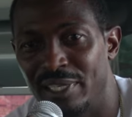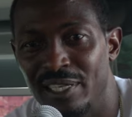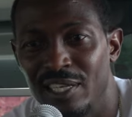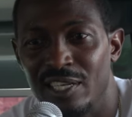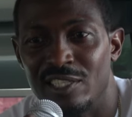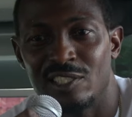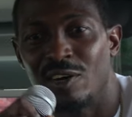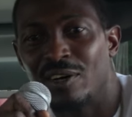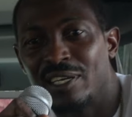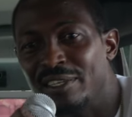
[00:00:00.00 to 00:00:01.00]
and
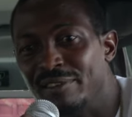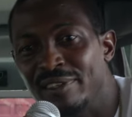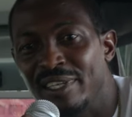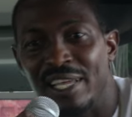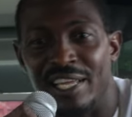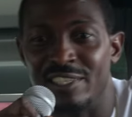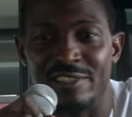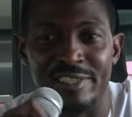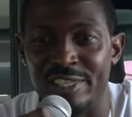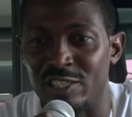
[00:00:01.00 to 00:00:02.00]
talking
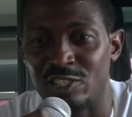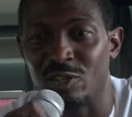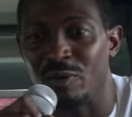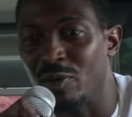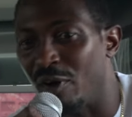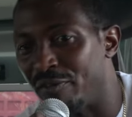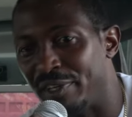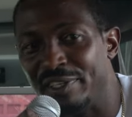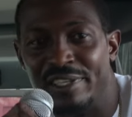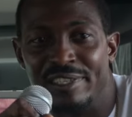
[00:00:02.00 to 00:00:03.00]
and you know showing off
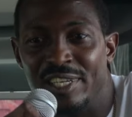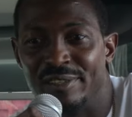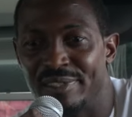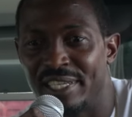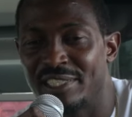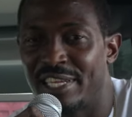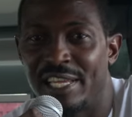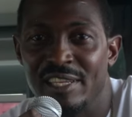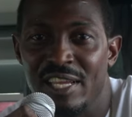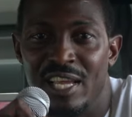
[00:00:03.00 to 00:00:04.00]
and you know things like that.